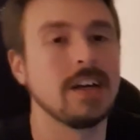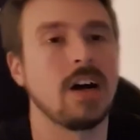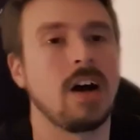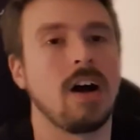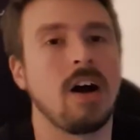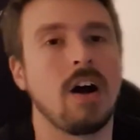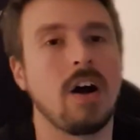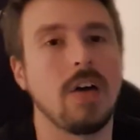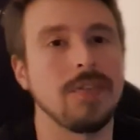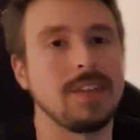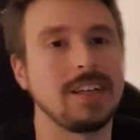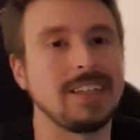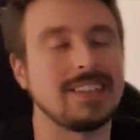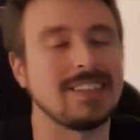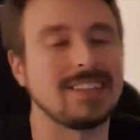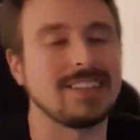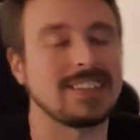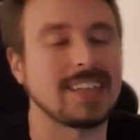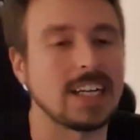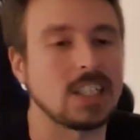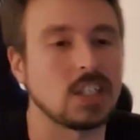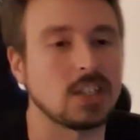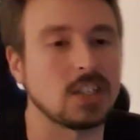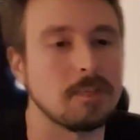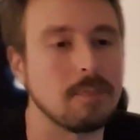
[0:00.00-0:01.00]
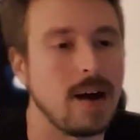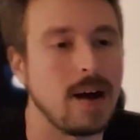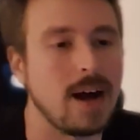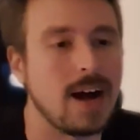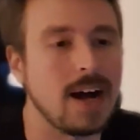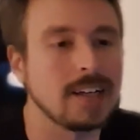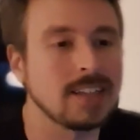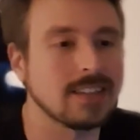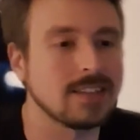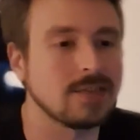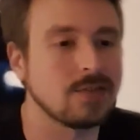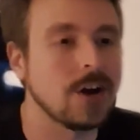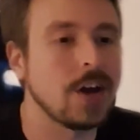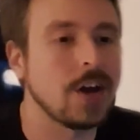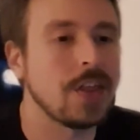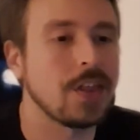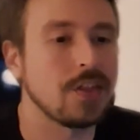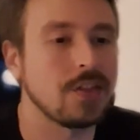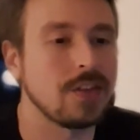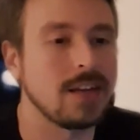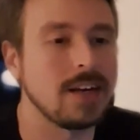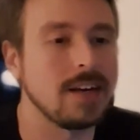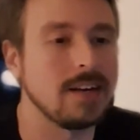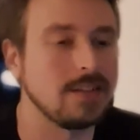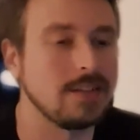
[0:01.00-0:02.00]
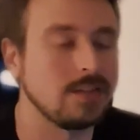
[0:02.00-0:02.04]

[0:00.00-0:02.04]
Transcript: on these sketch mocks rather than